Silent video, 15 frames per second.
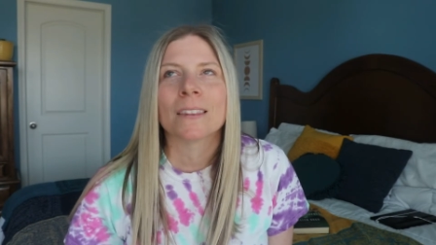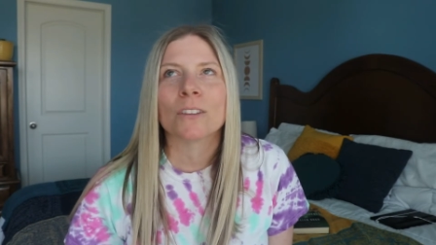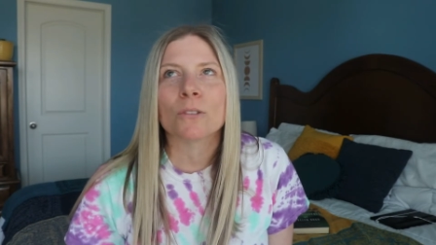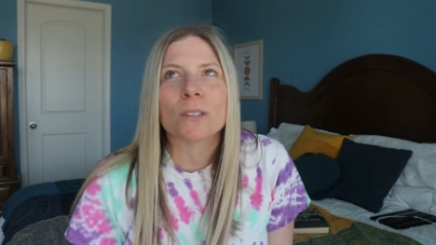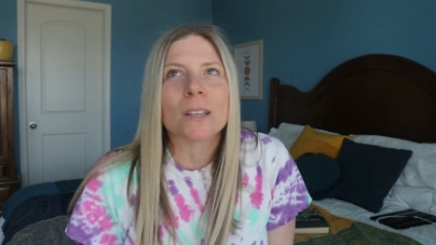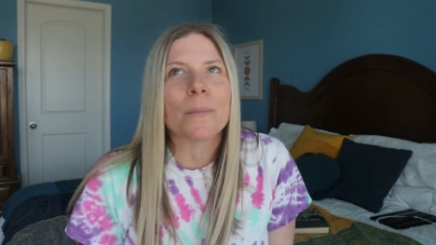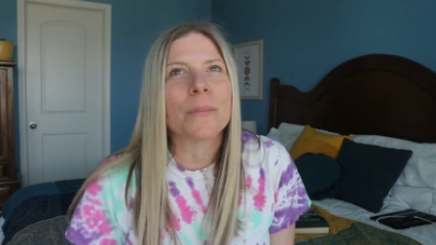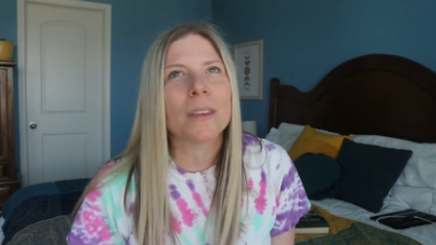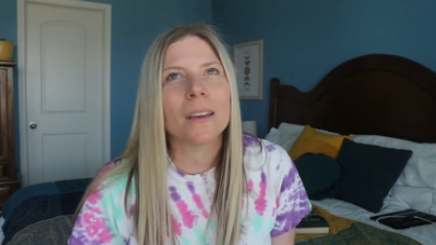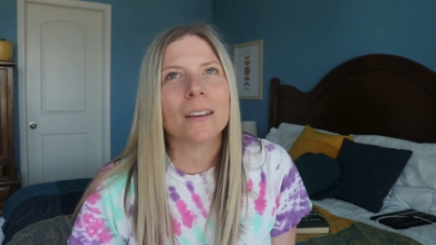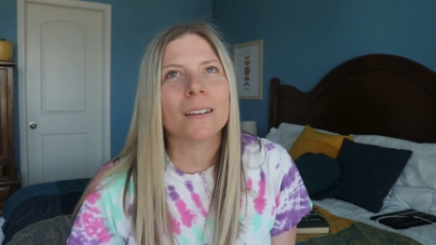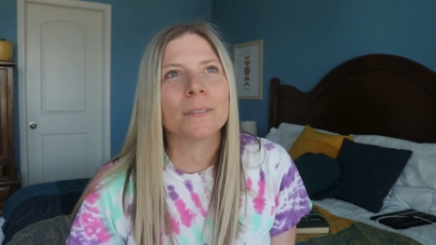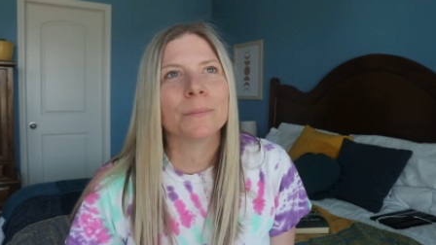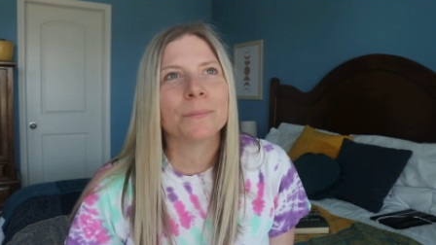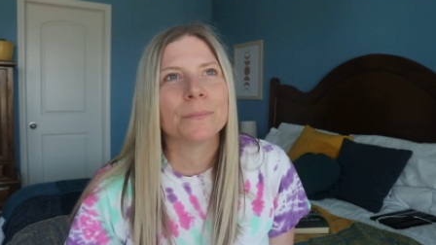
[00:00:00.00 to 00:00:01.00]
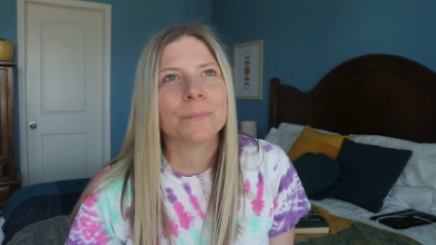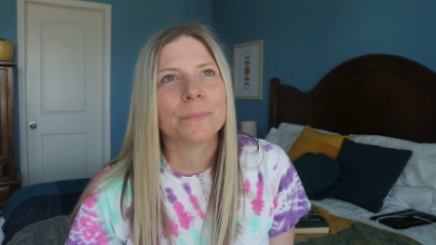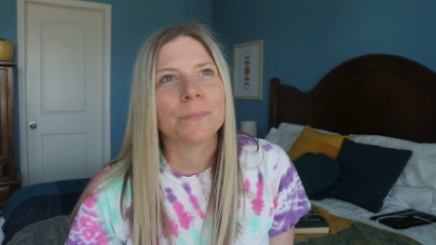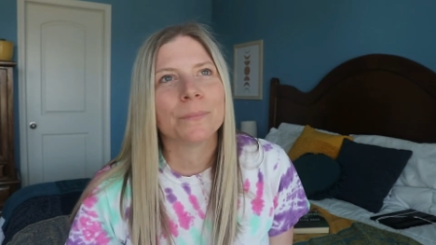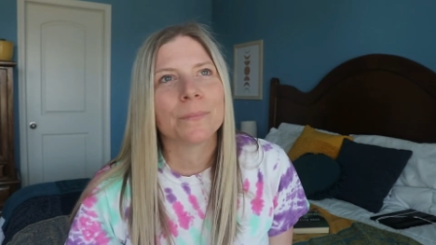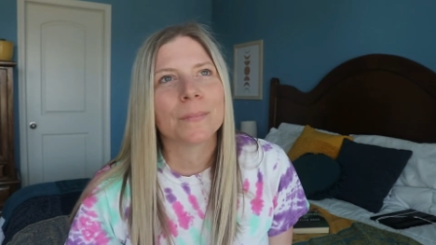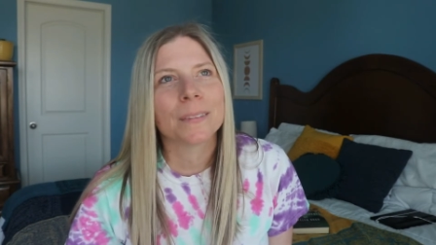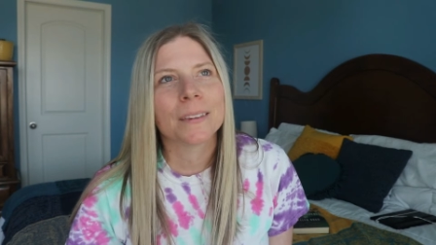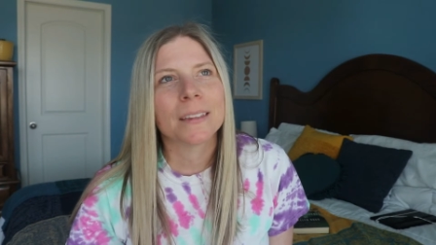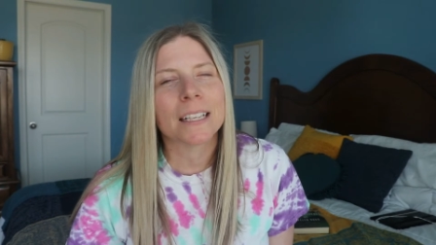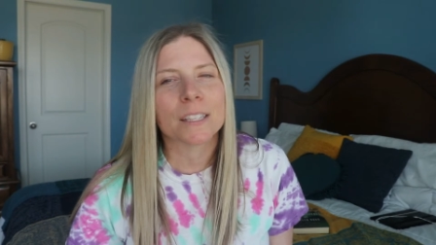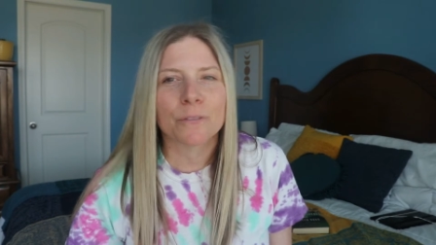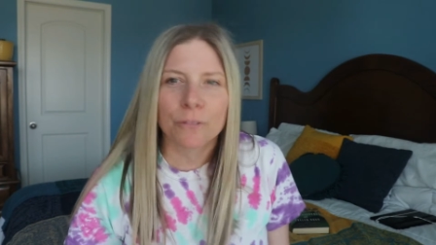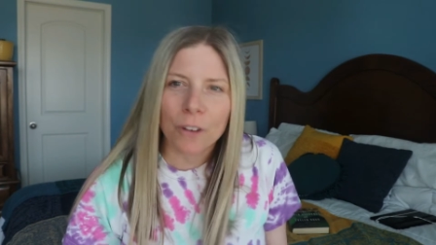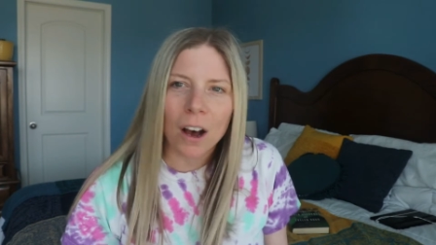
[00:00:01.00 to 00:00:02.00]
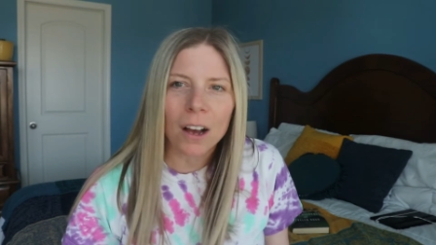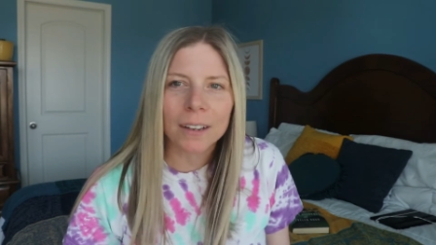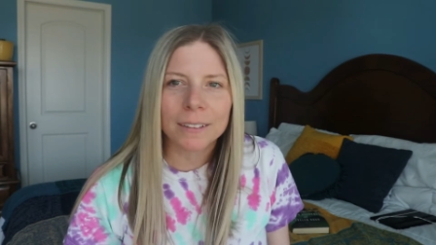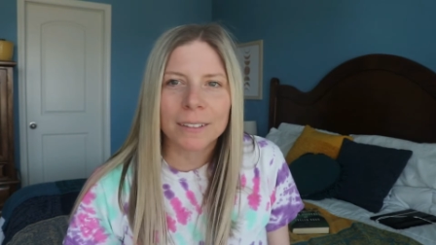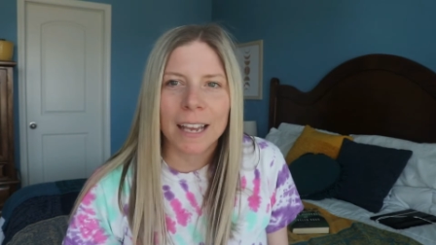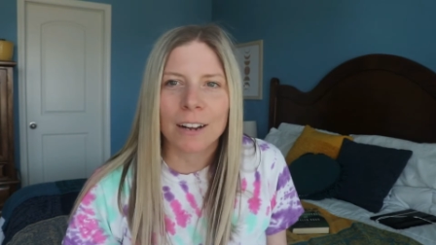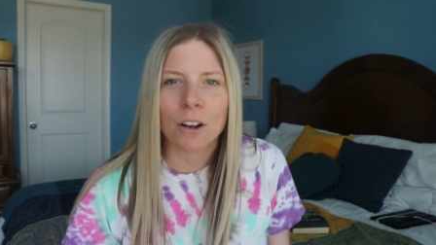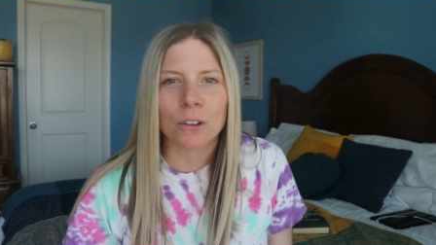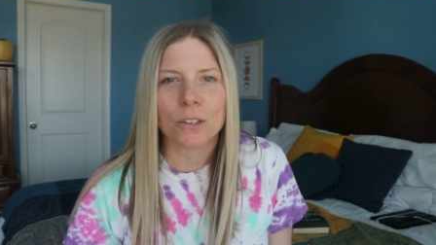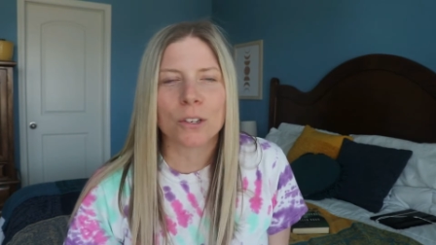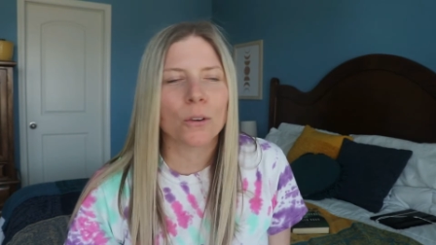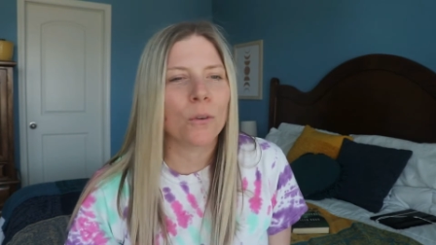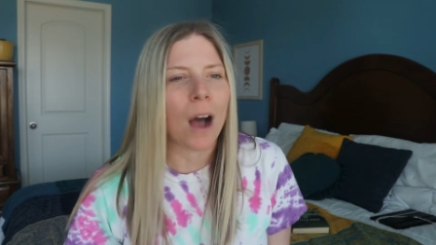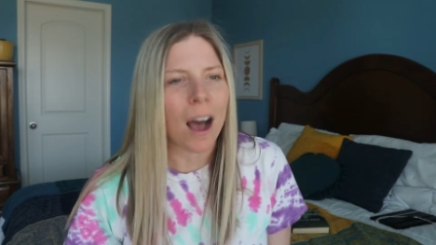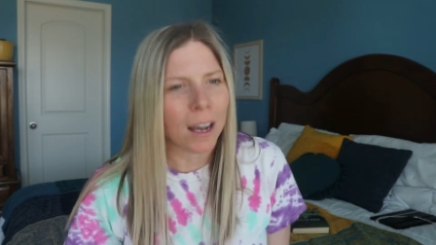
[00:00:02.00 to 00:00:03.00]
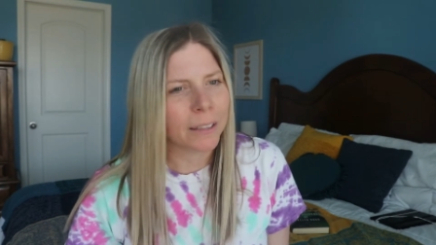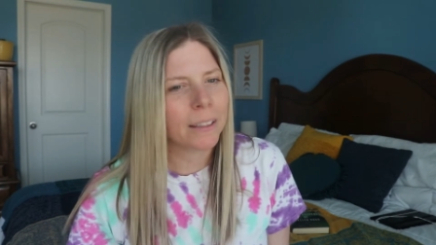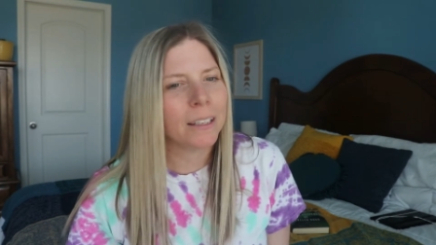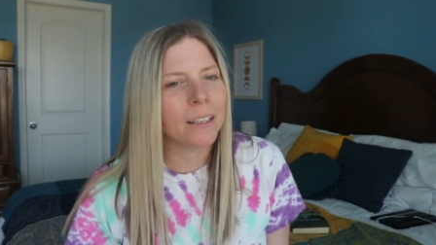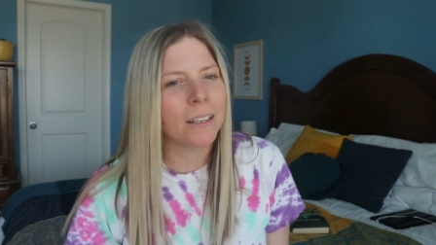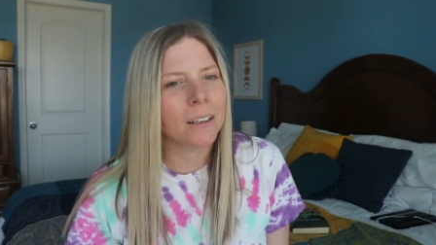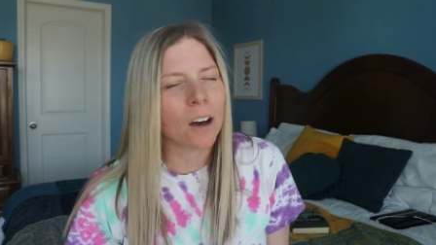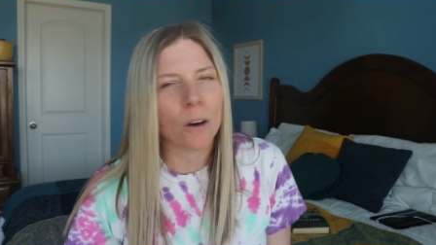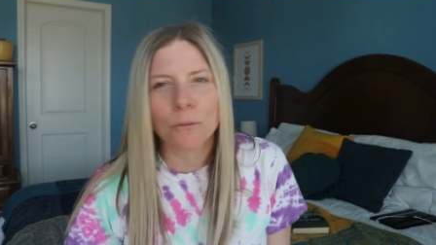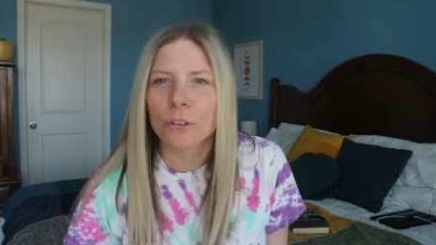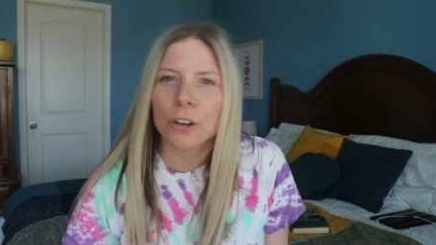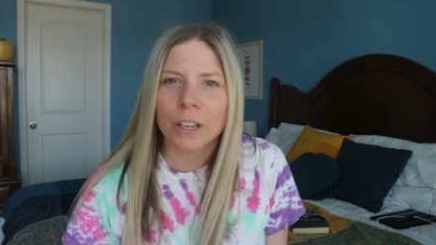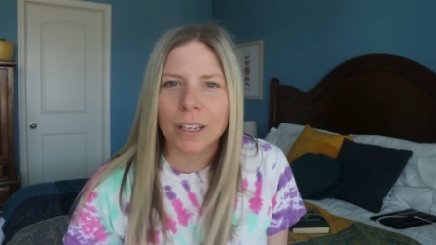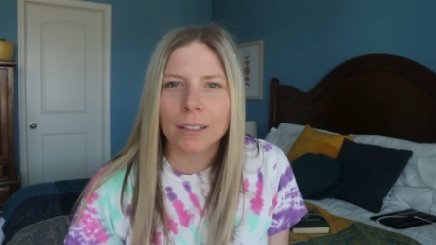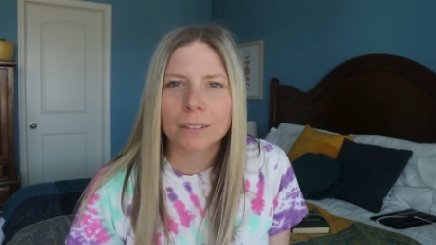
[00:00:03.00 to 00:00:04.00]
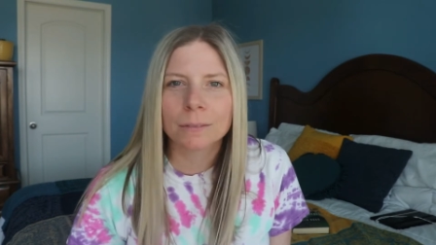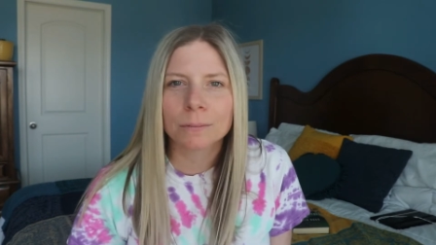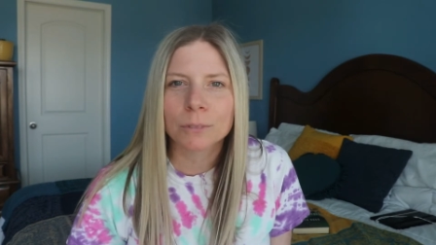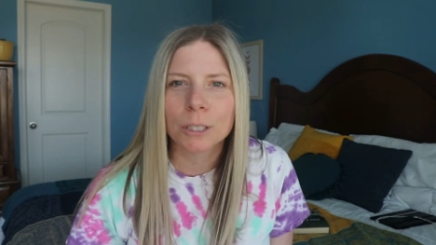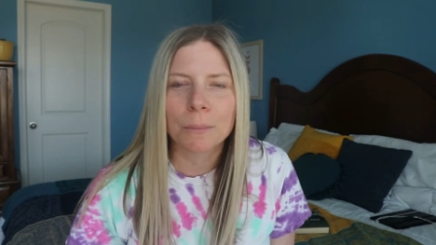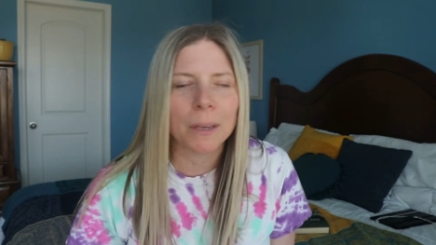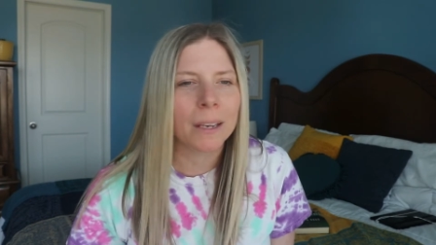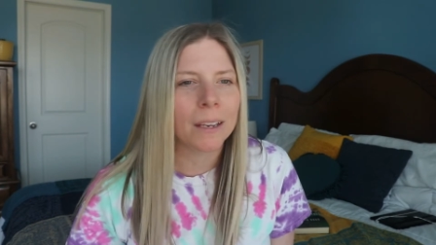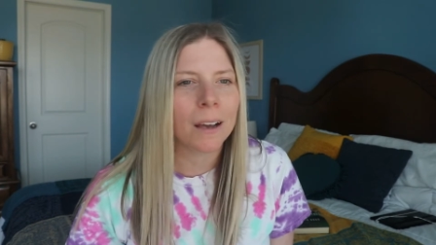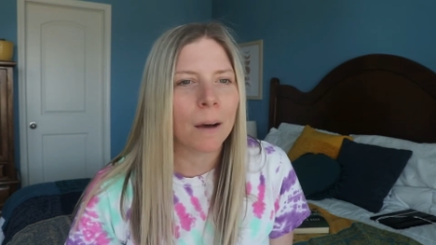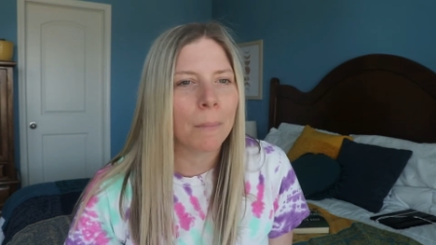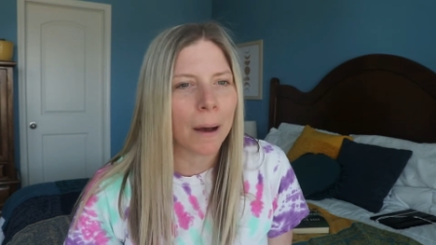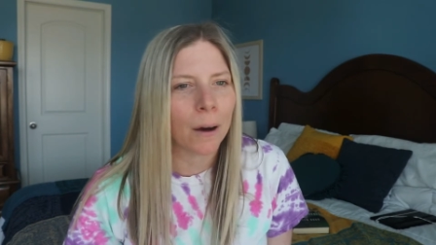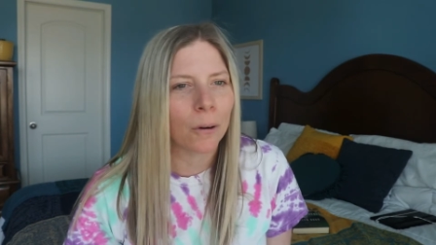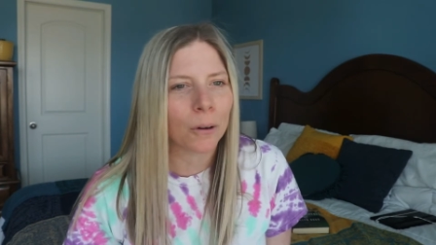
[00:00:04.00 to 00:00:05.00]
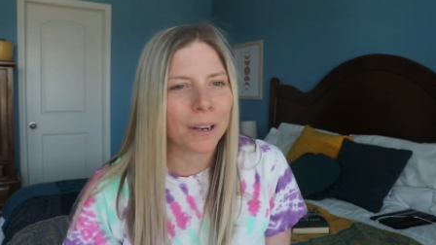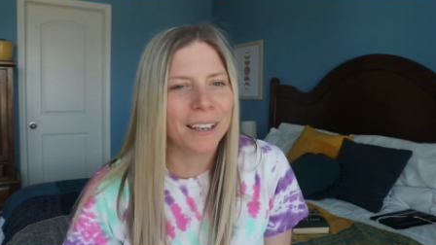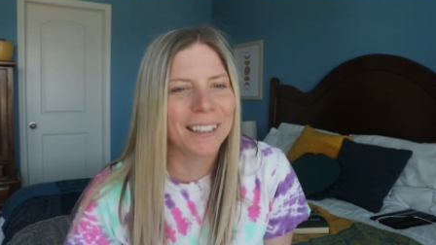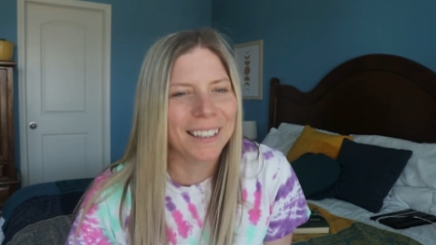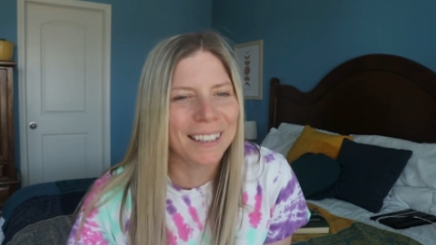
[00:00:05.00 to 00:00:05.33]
there's something that's fun and also oddly comforting to me about